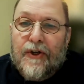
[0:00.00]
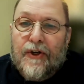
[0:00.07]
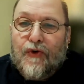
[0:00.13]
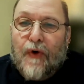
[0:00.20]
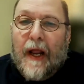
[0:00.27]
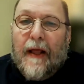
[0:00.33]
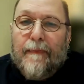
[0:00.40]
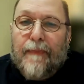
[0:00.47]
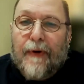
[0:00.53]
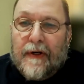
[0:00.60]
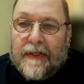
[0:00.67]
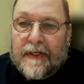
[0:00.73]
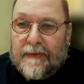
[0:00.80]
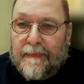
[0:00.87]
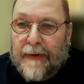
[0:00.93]
trial
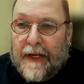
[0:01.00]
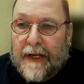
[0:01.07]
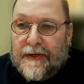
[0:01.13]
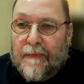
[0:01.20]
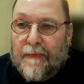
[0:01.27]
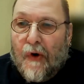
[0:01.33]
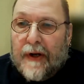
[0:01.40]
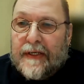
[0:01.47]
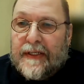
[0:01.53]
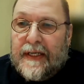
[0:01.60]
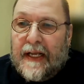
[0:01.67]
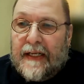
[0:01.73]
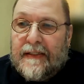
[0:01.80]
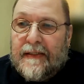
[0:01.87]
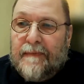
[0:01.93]
participation more
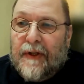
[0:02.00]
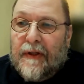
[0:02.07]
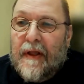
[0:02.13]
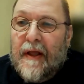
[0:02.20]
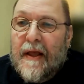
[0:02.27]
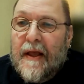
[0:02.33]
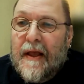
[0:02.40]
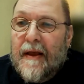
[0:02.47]
accessible.